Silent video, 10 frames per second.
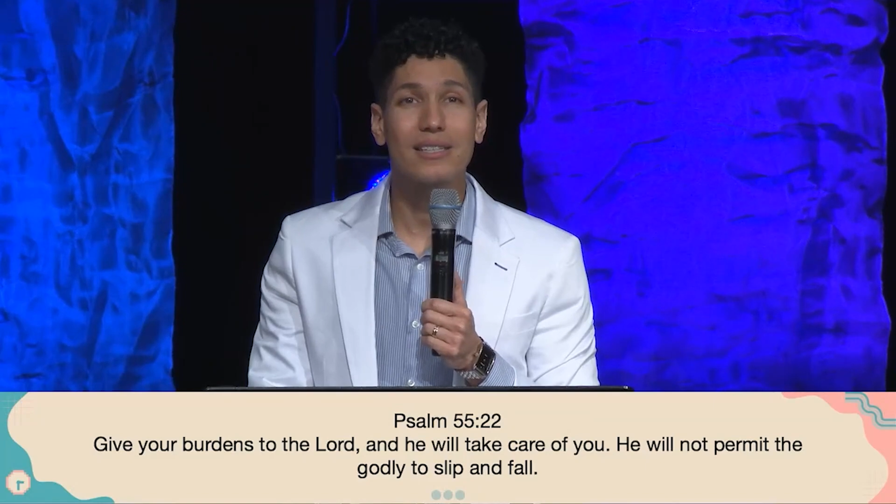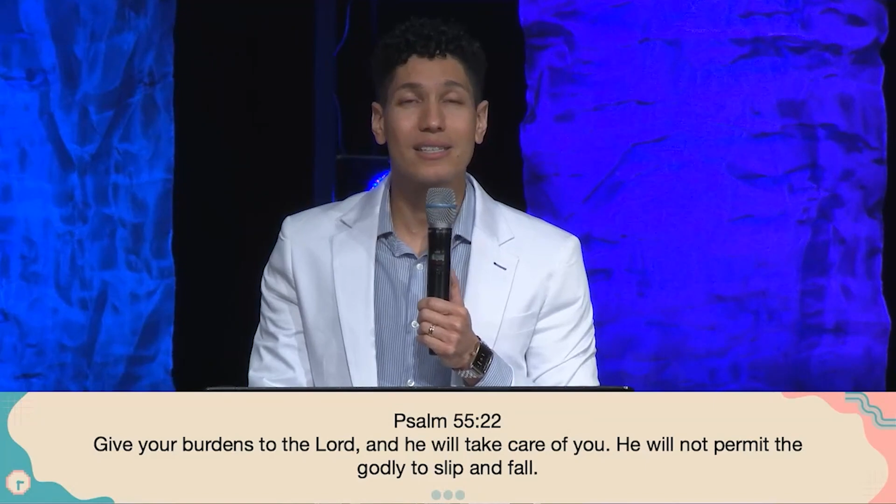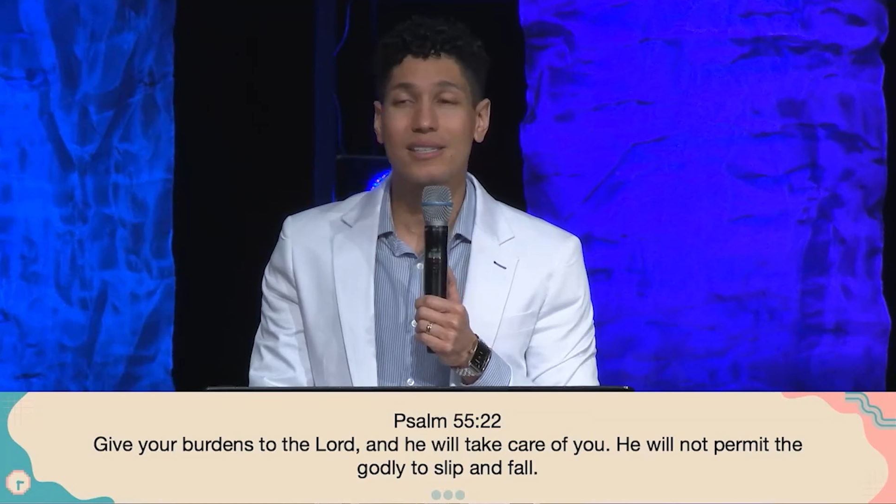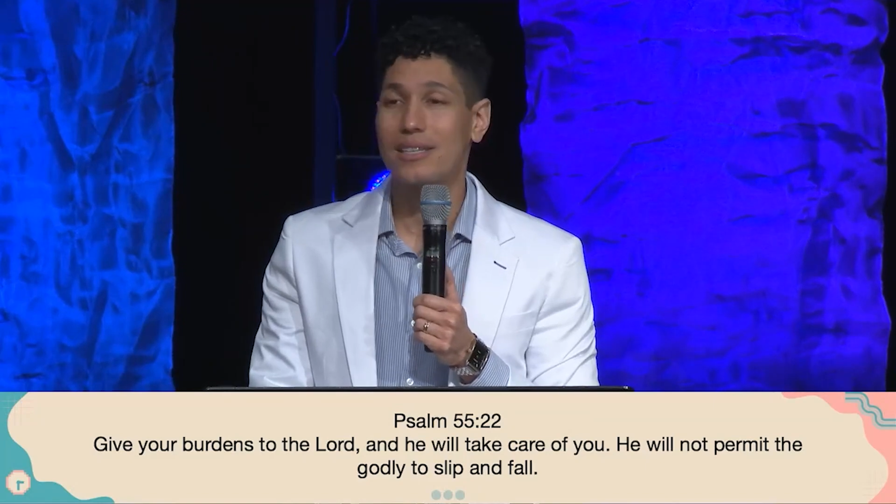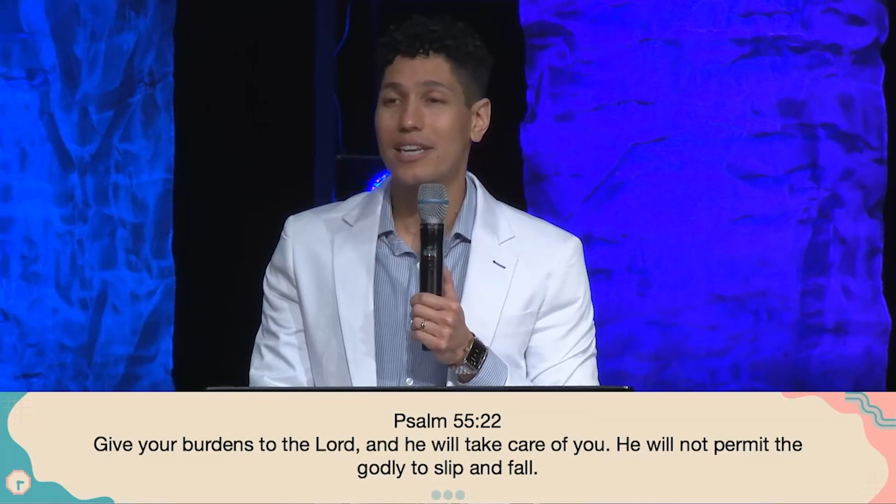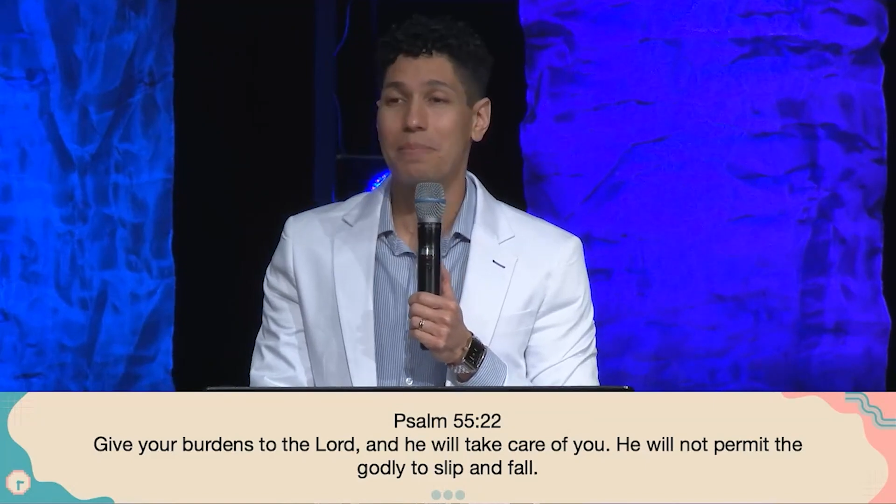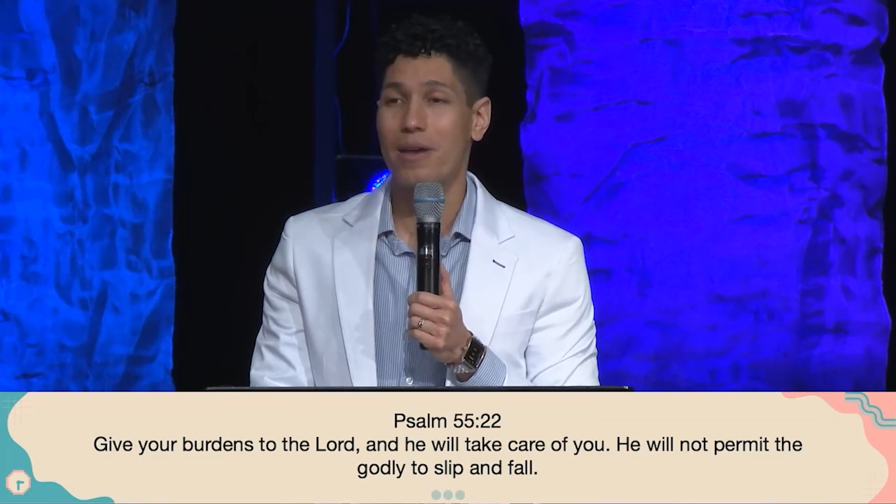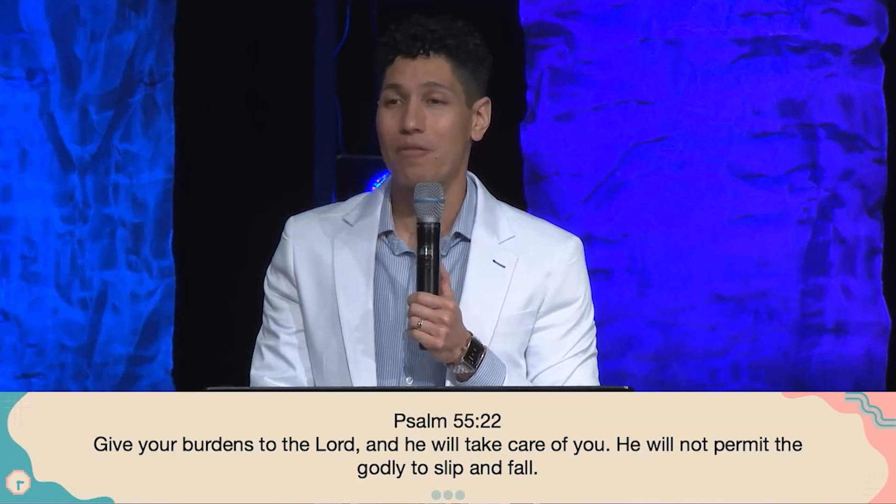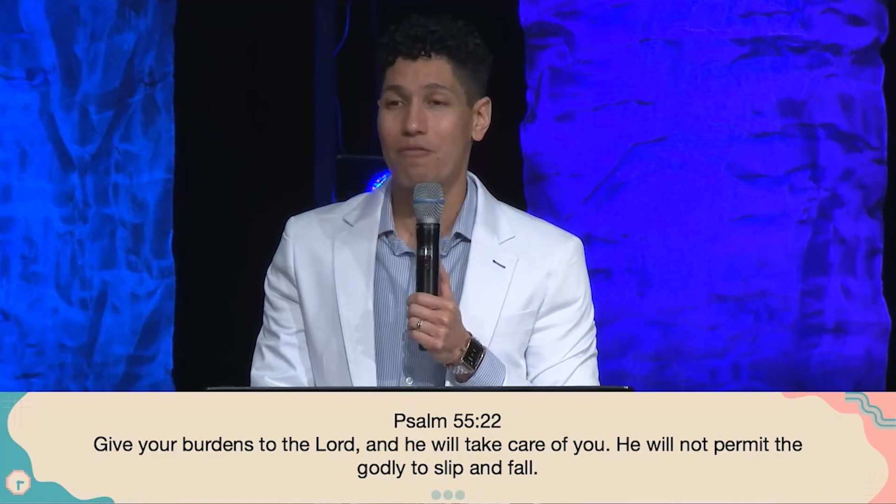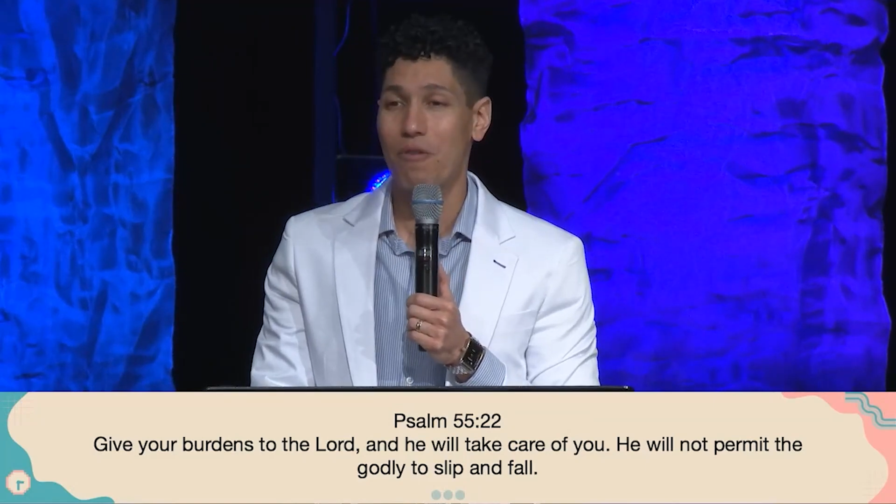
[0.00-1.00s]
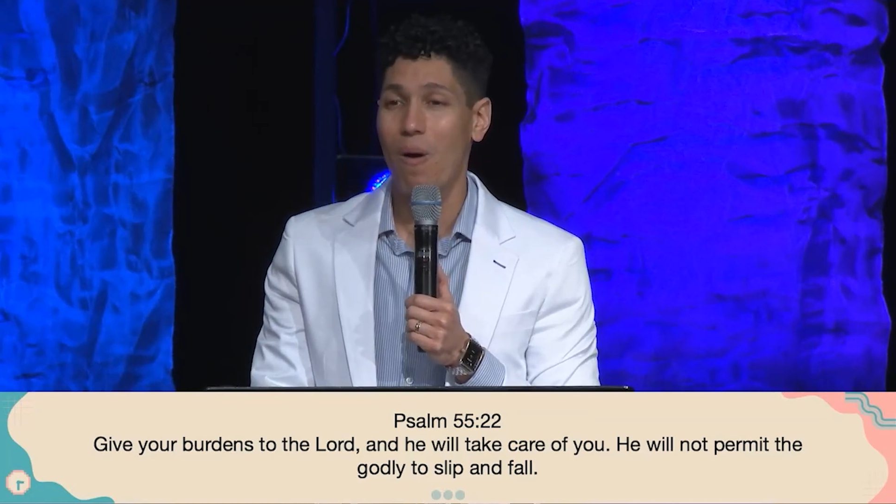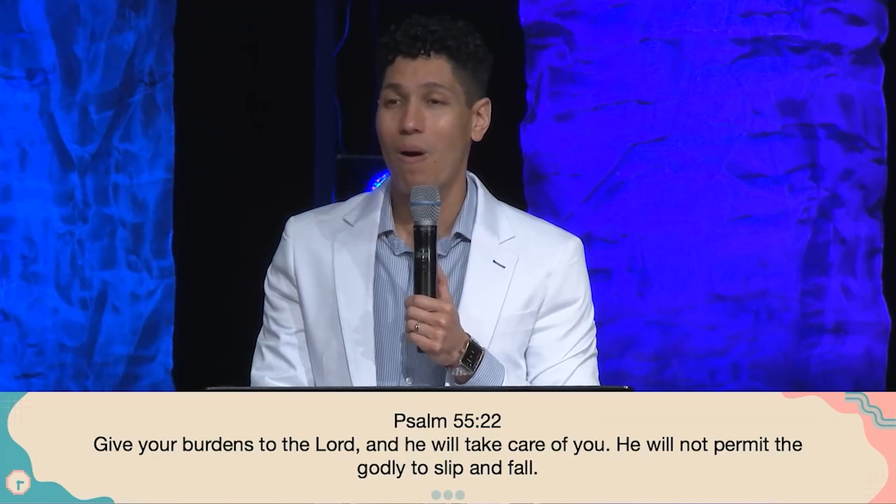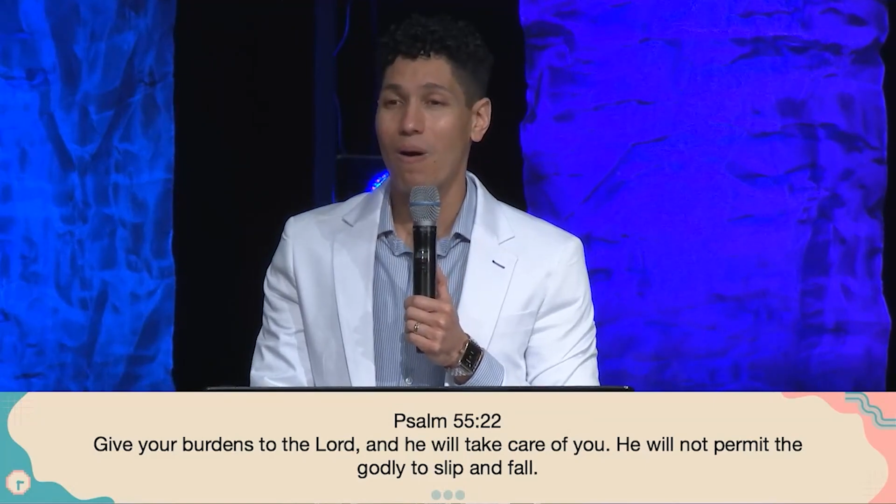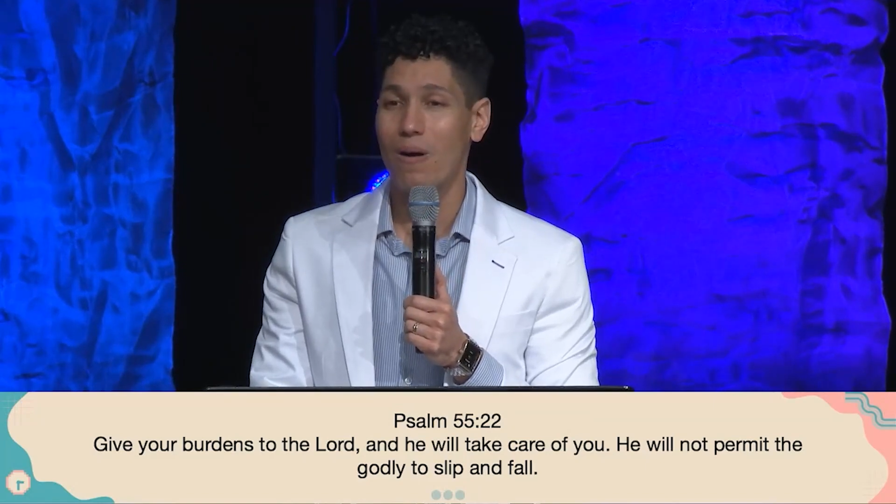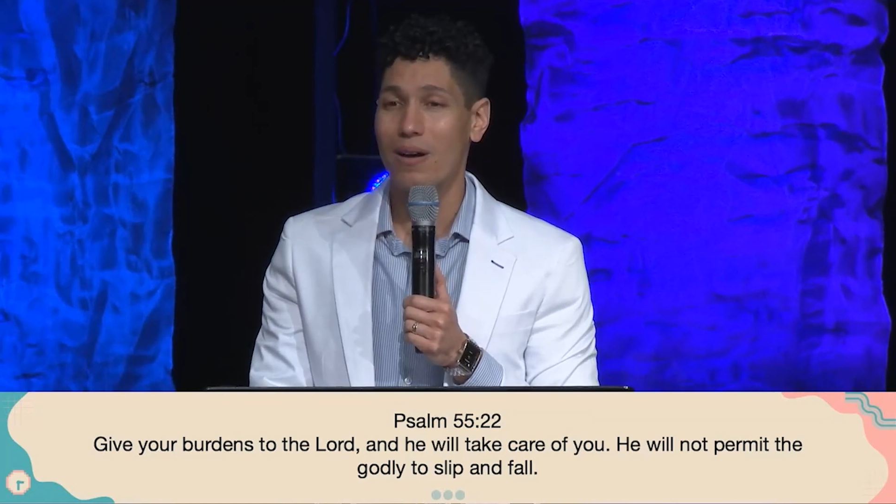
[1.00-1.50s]
to slip and
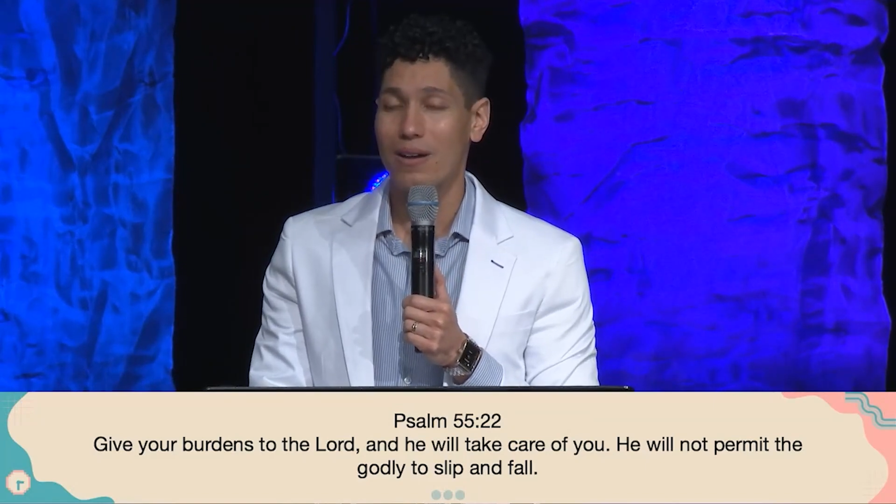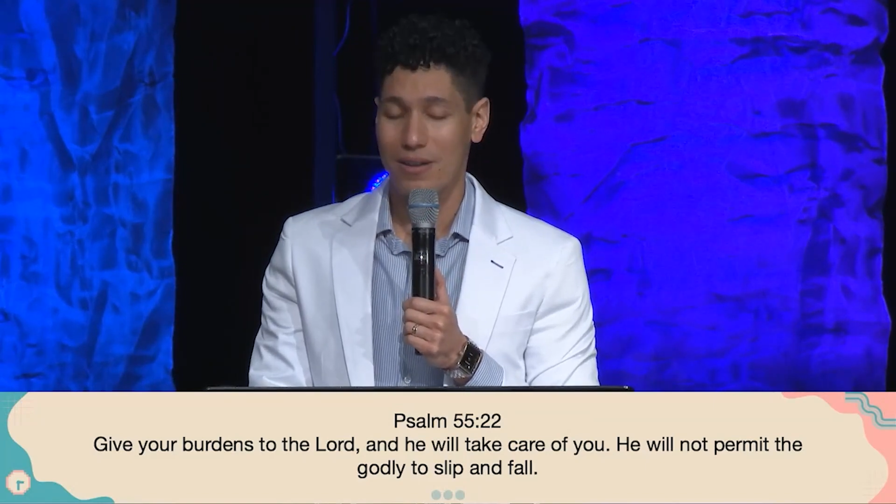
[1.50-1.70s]
fall.